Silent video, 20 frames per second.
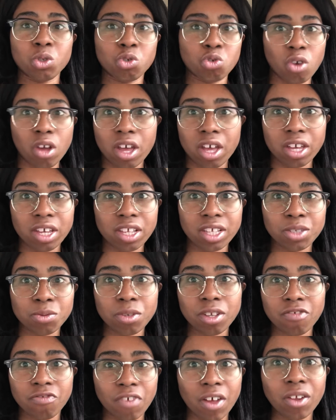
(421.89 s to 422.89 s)
drug. That's
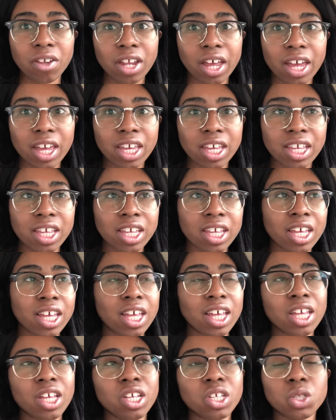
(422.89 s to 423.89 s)
what it felt like.
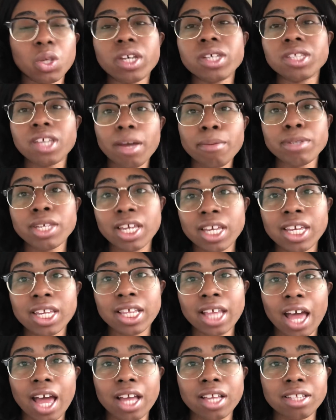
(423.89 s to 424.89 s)
So I stopped taking
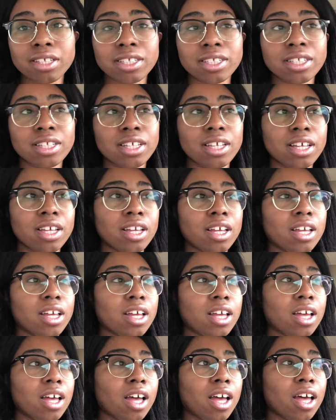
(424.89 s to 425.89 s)
that.
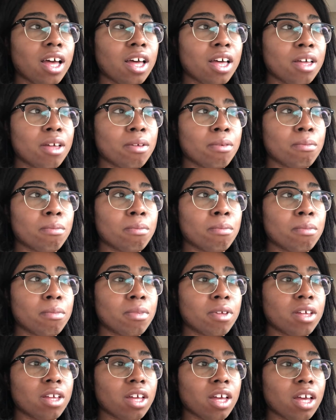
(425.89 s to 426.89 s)
I
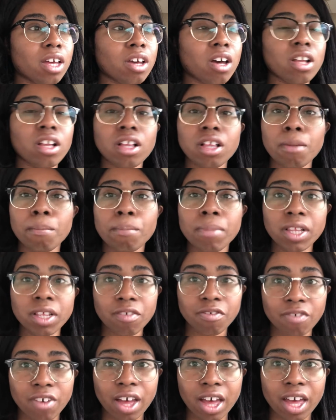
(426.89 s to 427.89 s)
got on
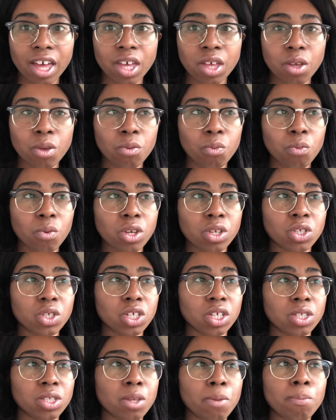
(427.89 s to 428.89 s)
Abilify, which
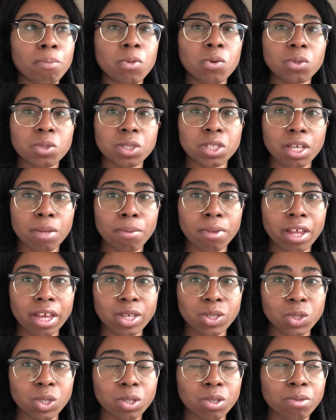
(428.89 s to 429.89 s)
is a mood
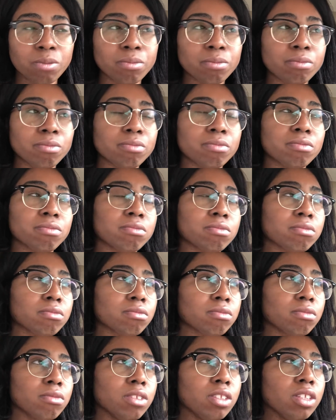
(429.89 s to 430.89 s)
stabilizer.
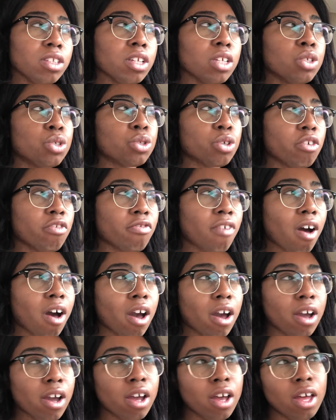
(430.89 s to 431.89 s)
So
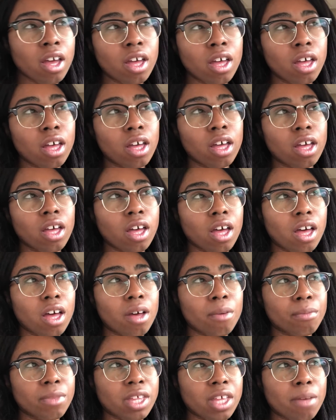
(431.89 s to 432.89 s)
far,
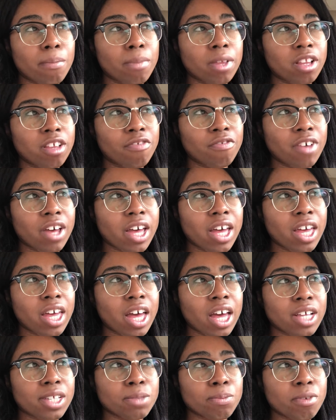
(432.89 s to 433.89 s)
the Abilify
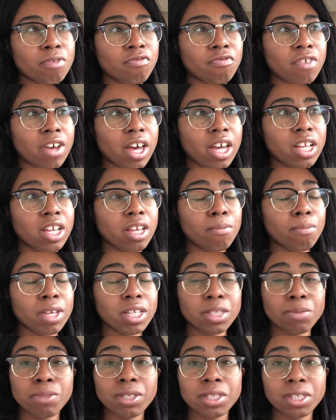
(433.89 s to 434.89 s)
has been fine. It
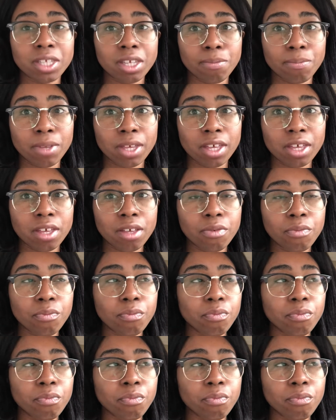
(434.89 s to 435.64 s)
makes me sleepy.